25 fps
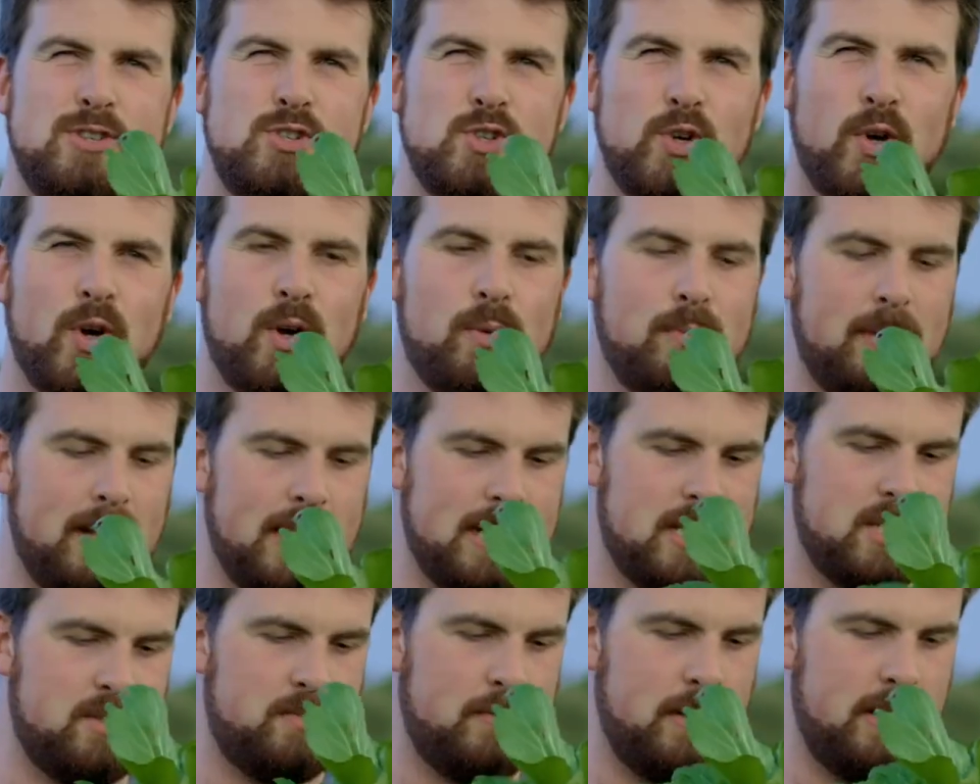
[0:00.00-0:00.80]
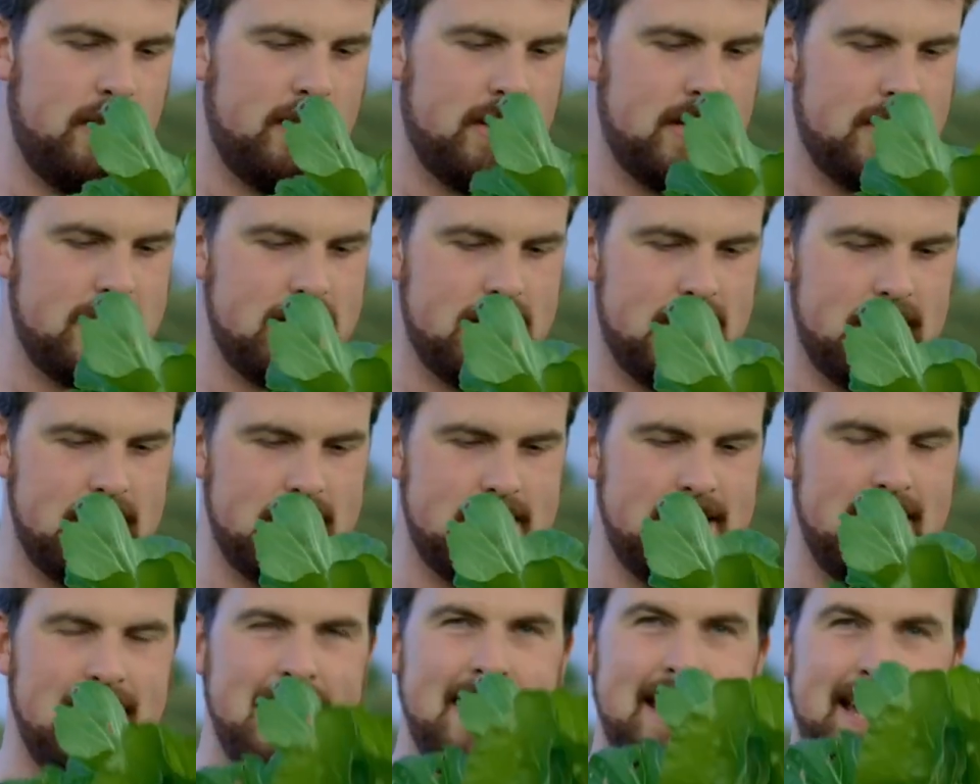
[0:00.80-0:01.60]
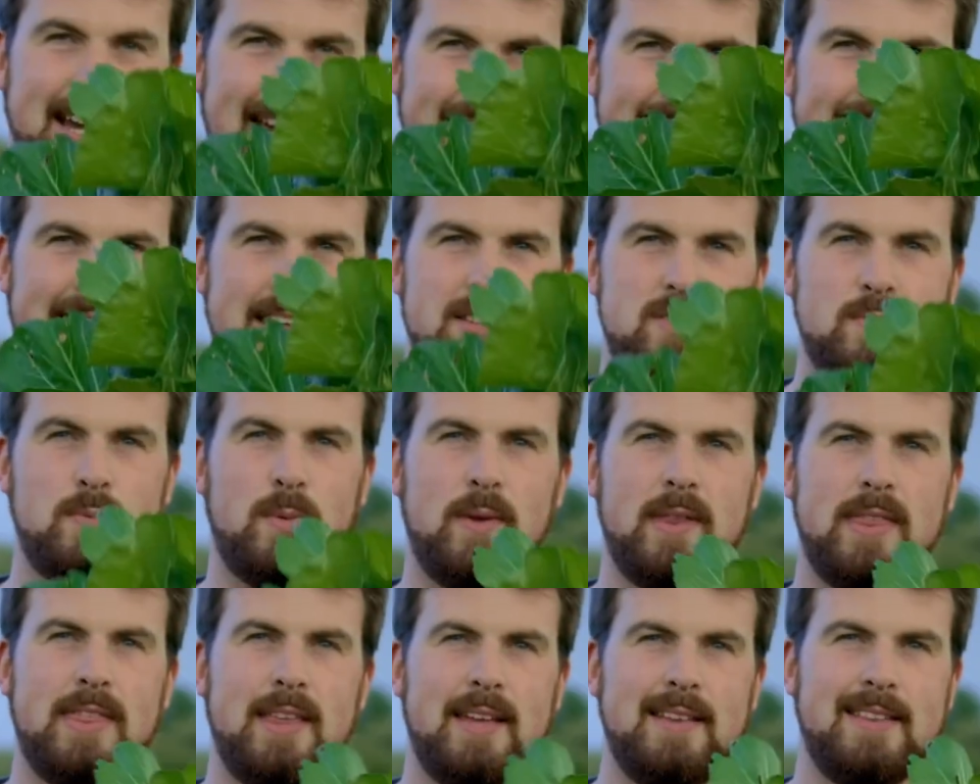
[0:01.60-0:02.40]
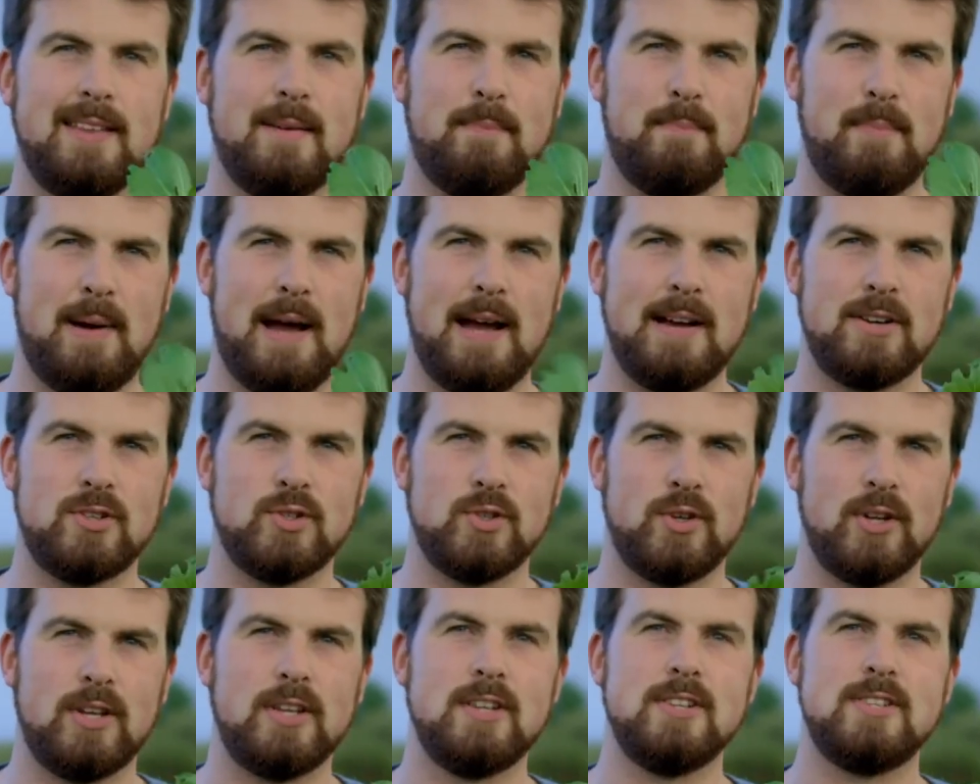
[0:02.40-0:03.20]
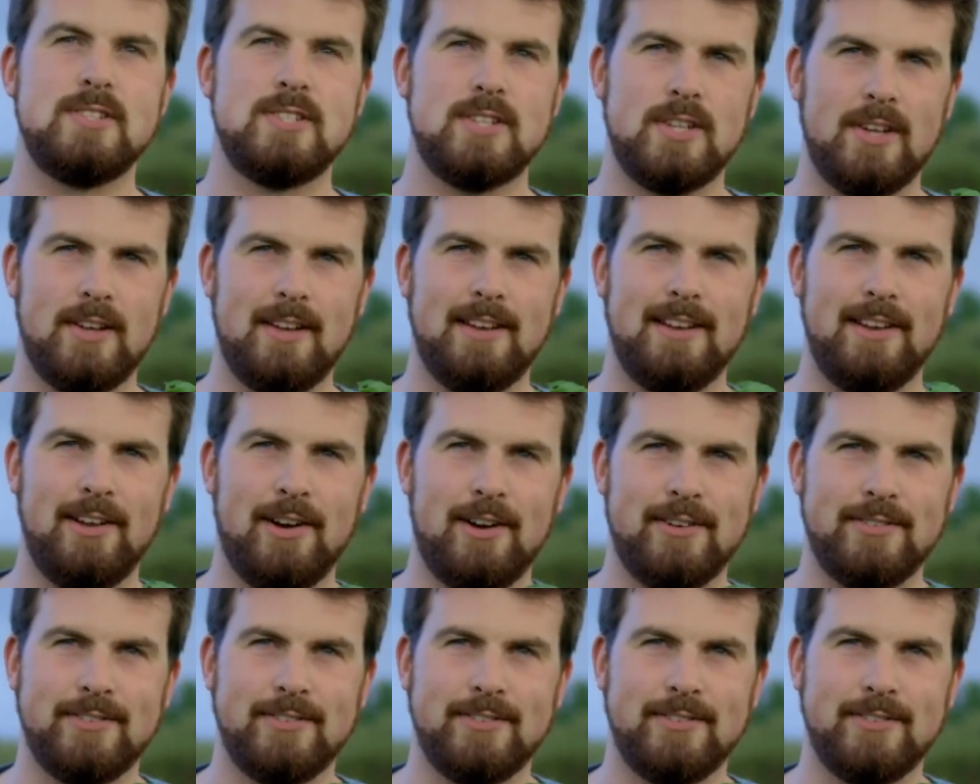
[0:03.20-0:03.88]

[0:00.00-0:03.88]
enjoyable experiences. And that's one thing that pak choi can certainly